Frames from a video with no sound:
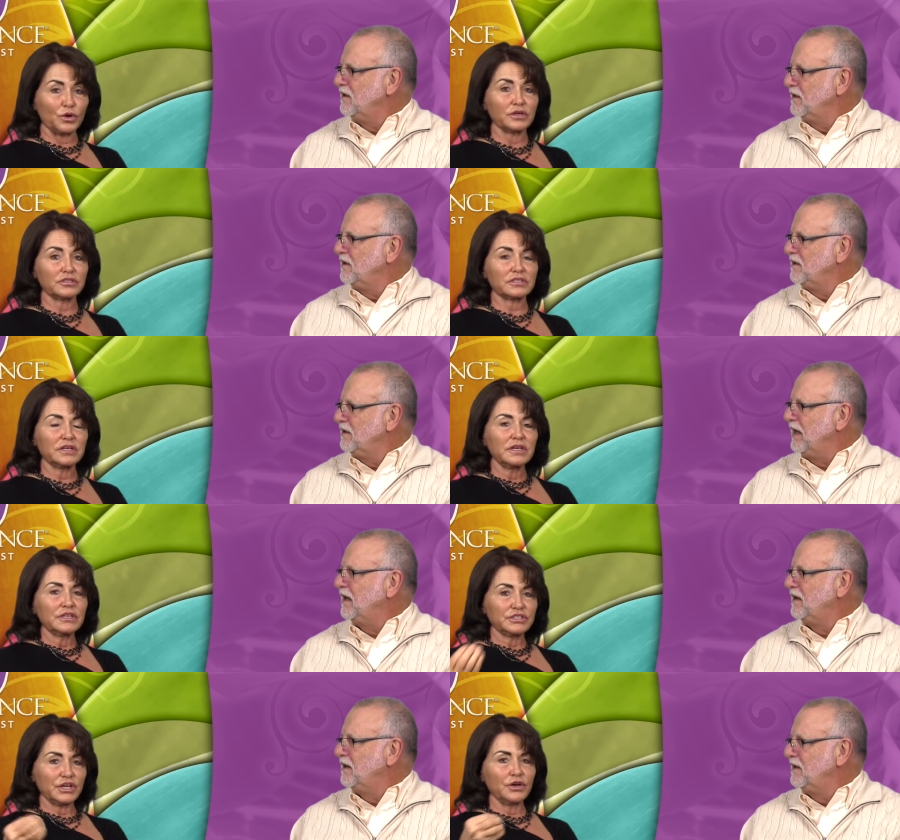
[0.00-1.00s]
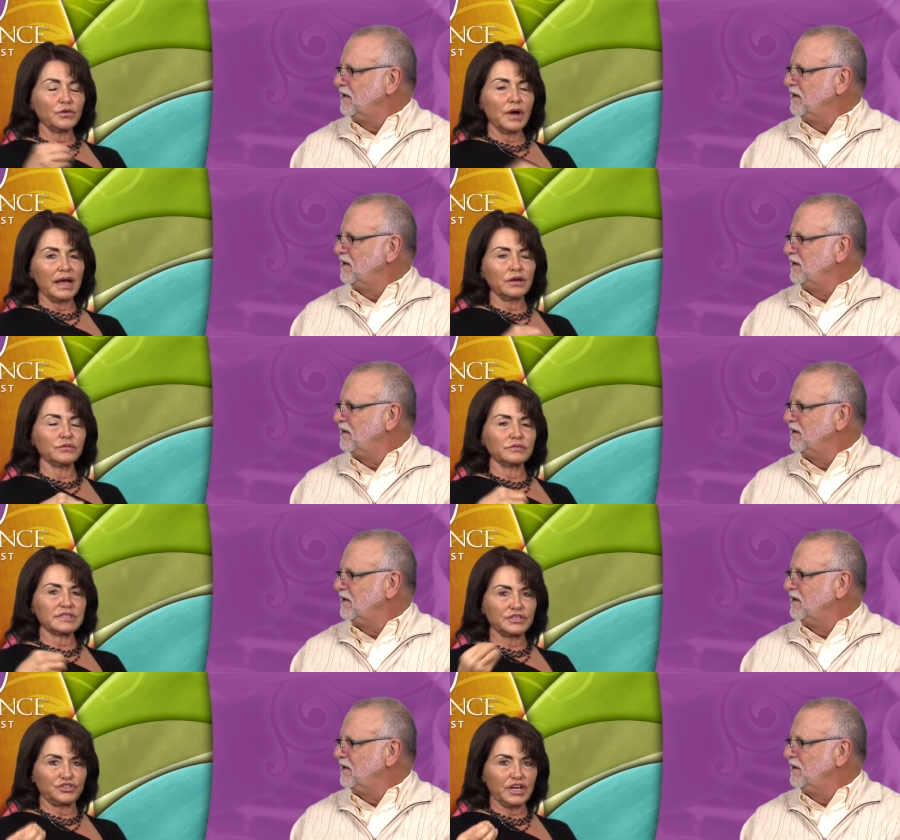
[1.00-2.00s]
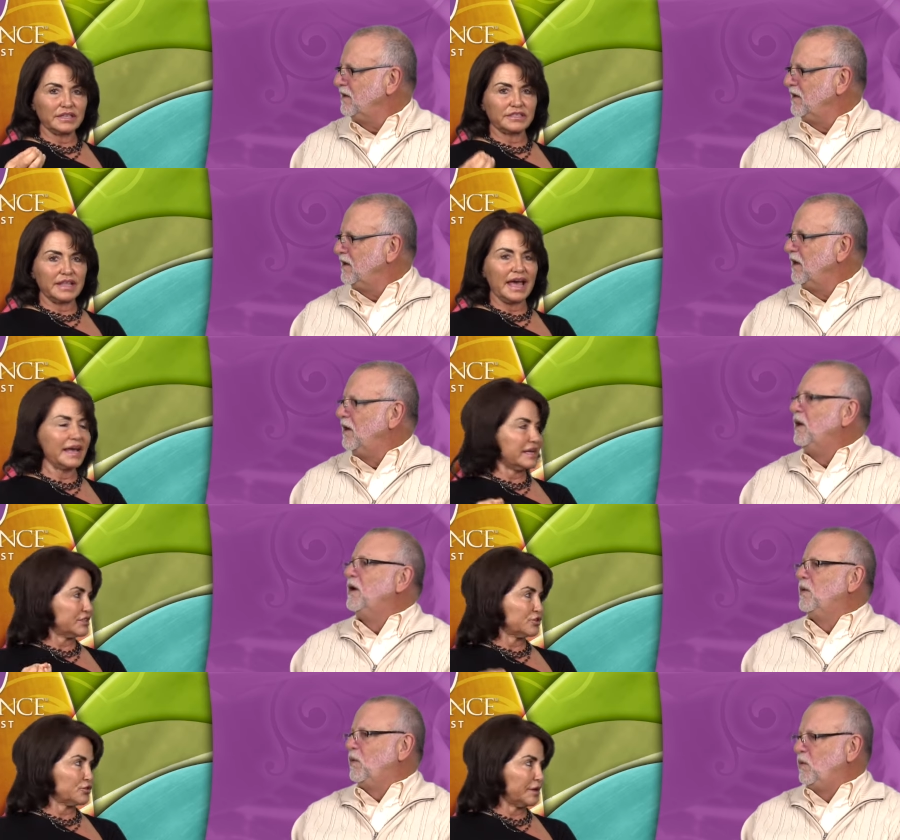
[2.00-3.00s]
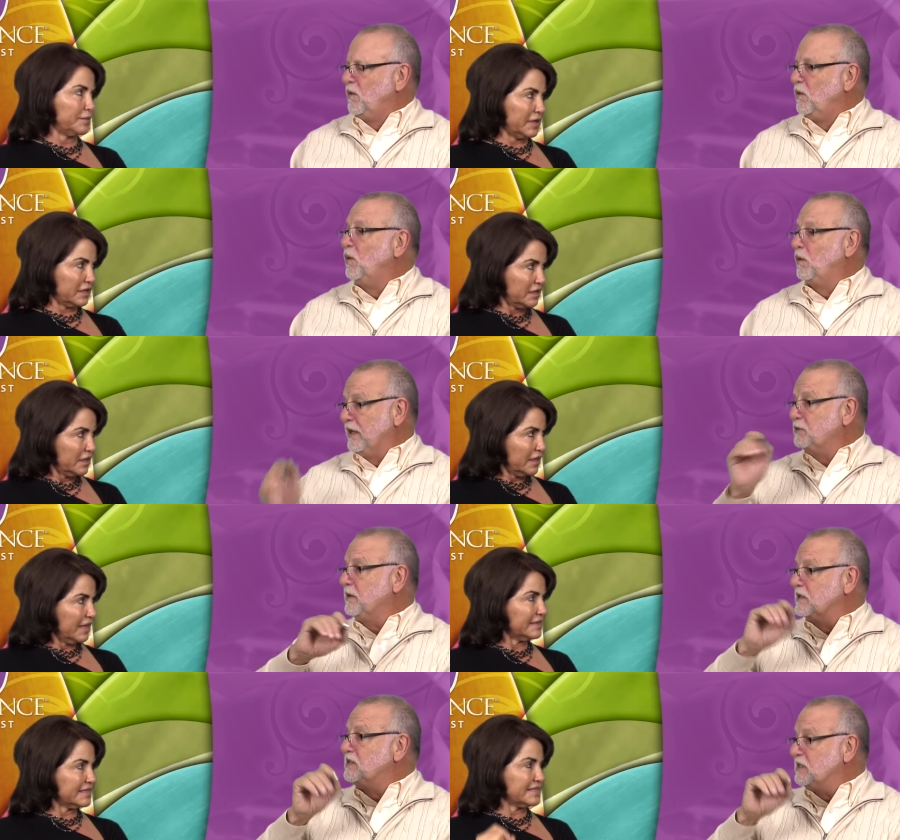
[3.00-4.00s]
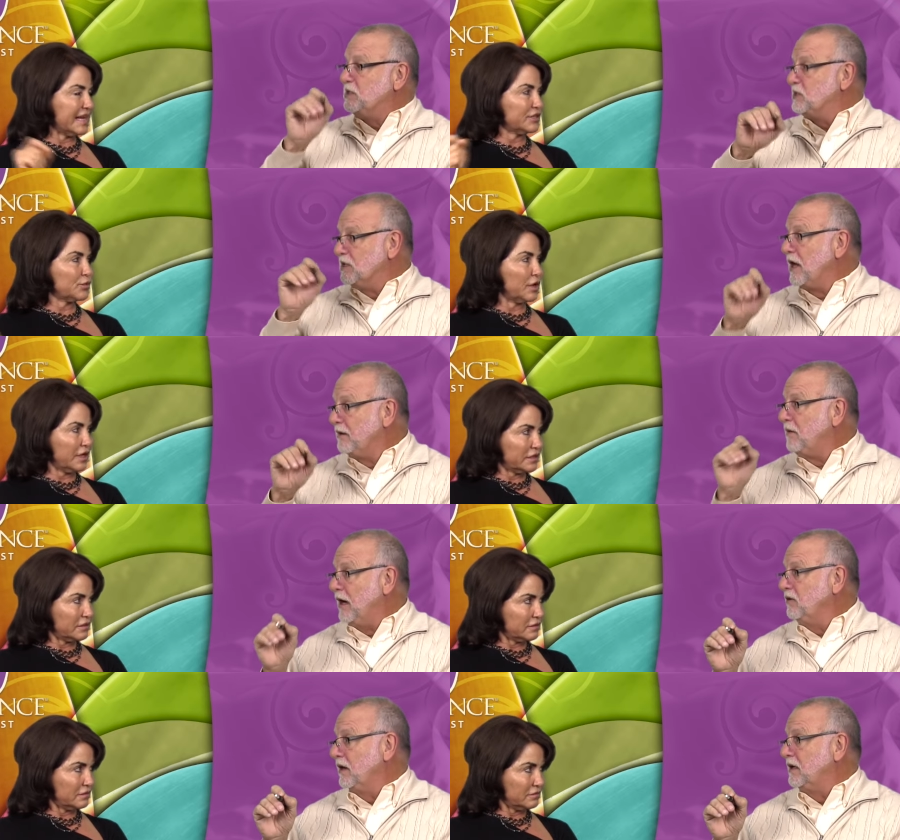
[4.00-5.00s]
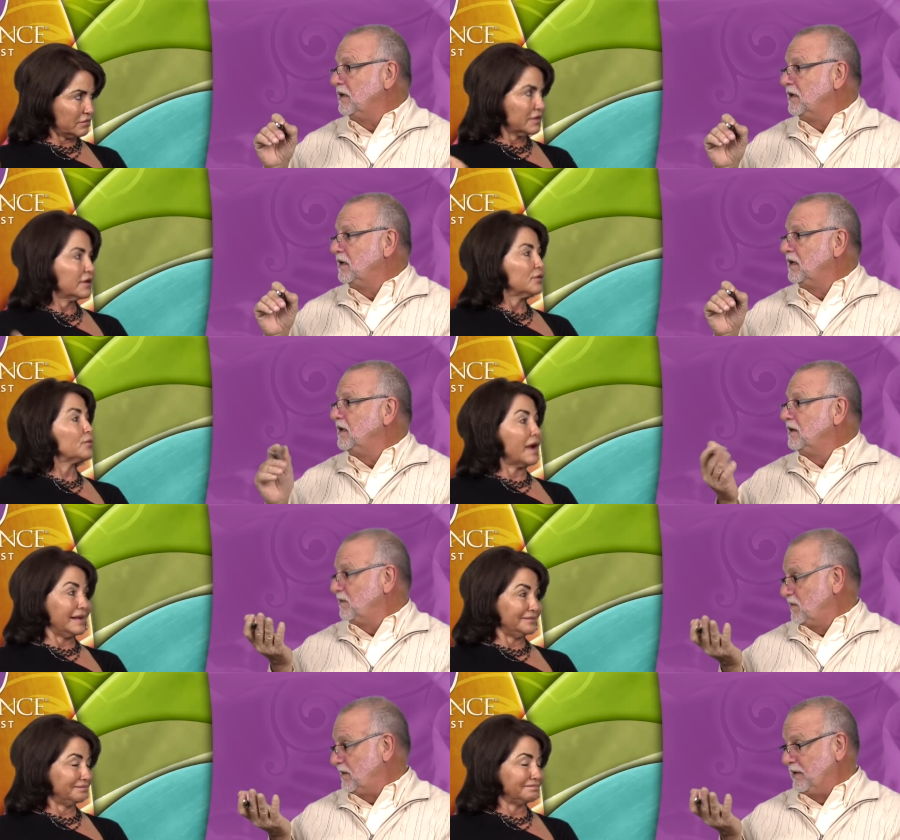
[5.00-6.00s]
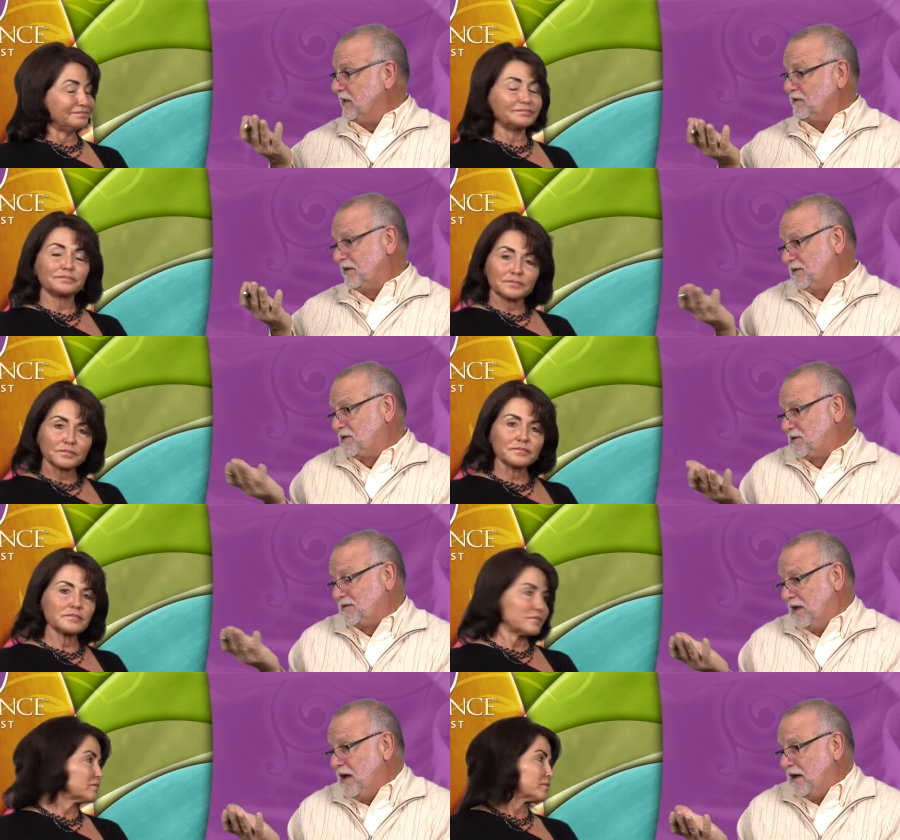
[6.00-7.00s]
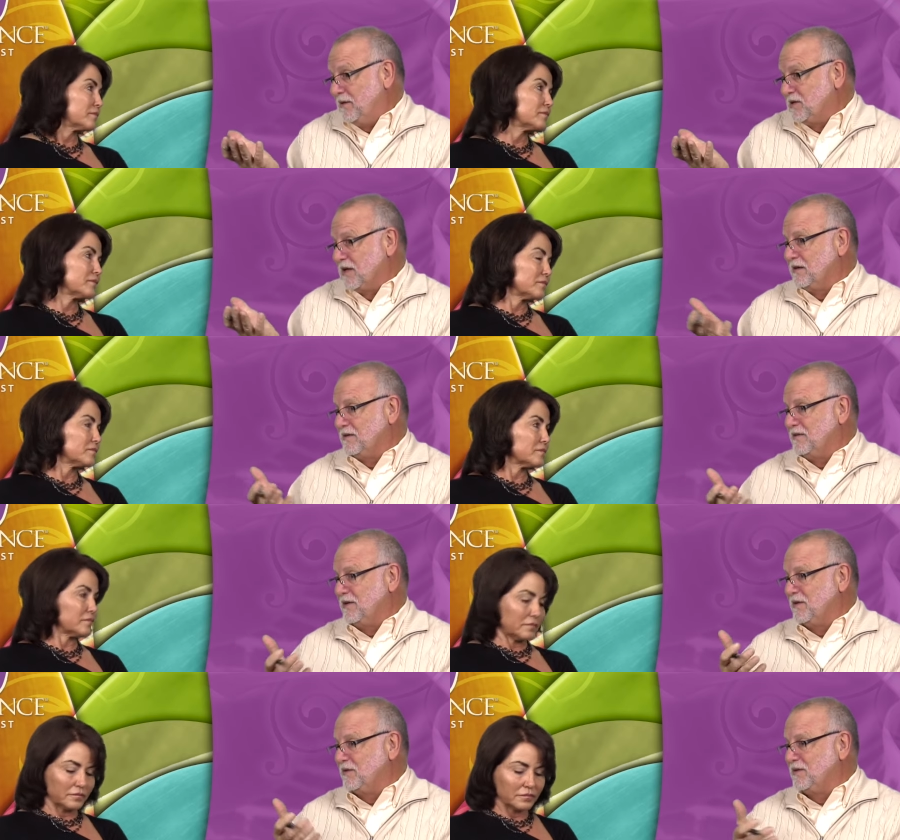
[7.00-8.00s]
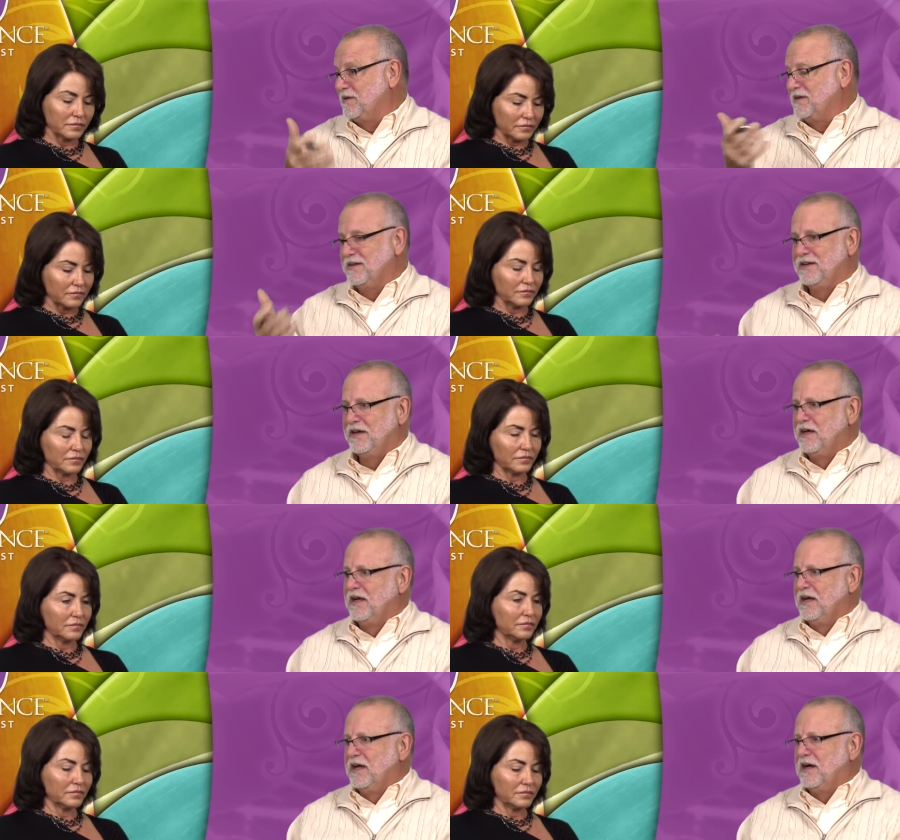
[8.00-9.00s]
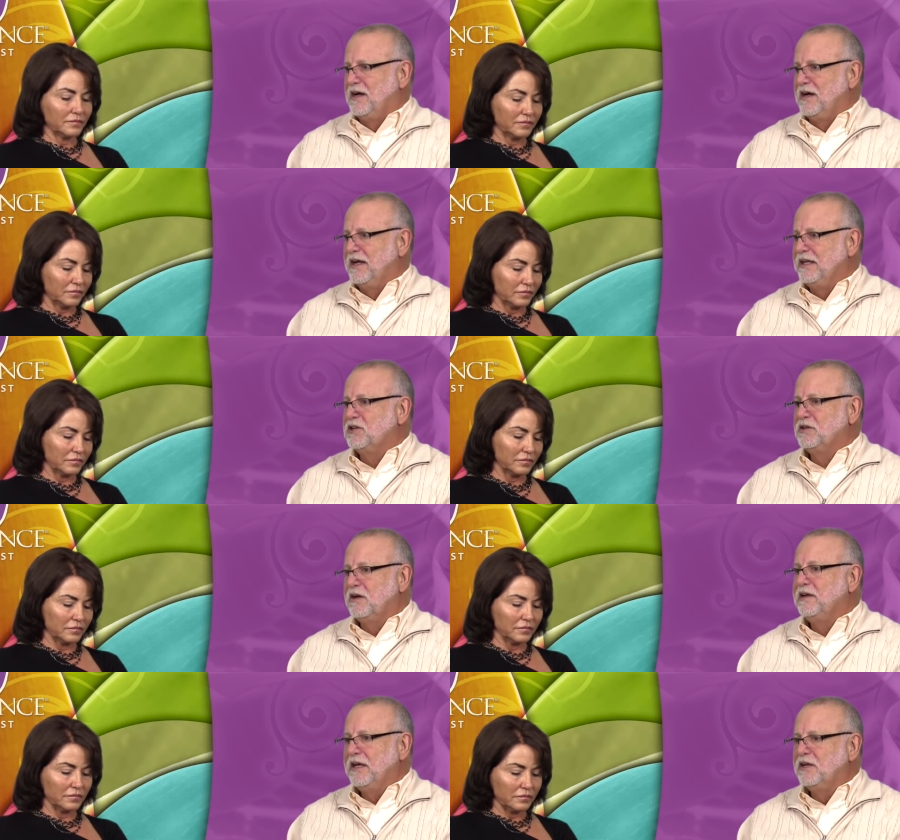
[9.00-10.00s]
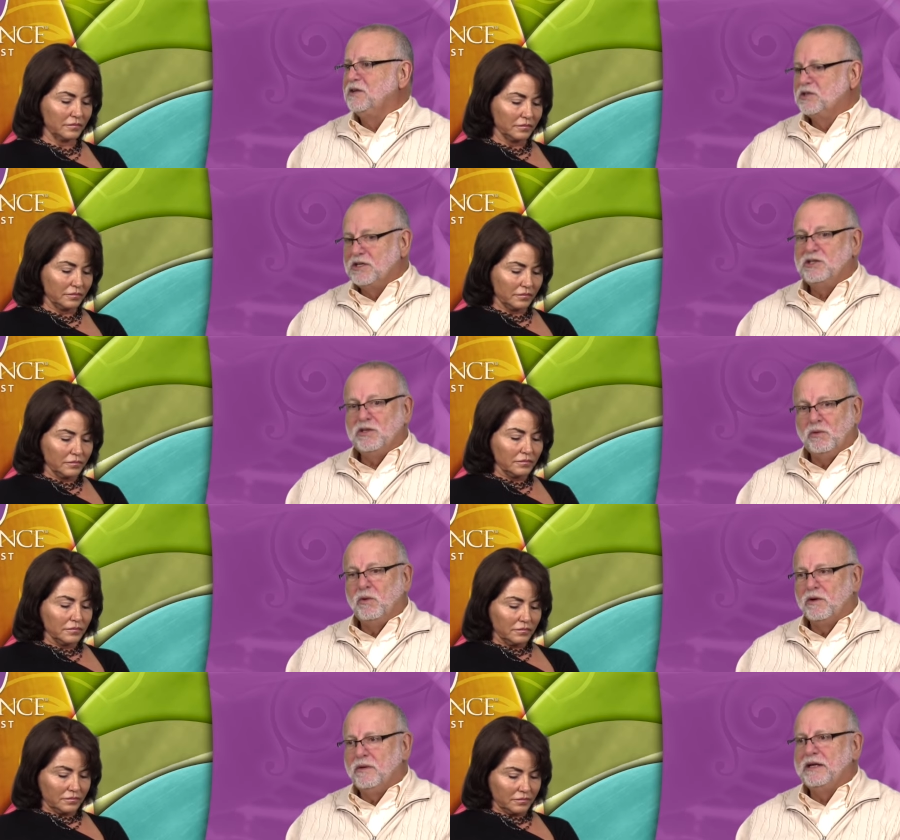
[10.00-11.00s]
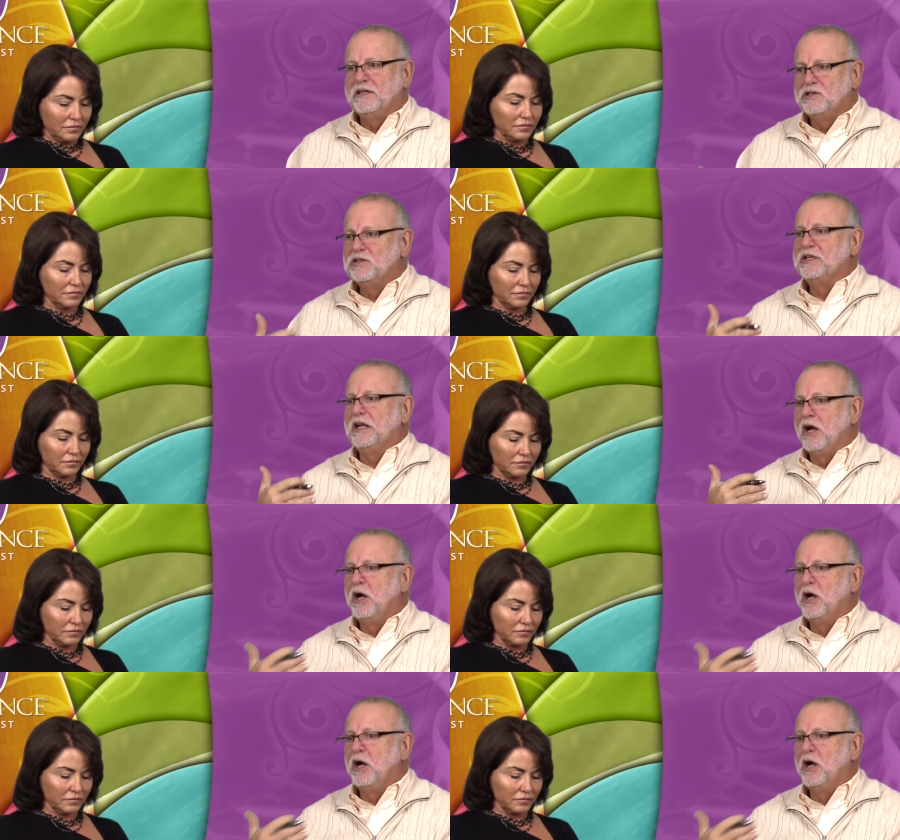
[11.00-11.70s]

Speaker 1: worse. Yeah. So I don't suggest that as a treatment. Well, that's because this is not a migraine. Right.
Speaker 2: I mean, it, it's not. It's like you know, uh, and that's again a distinction that we want to make. This is an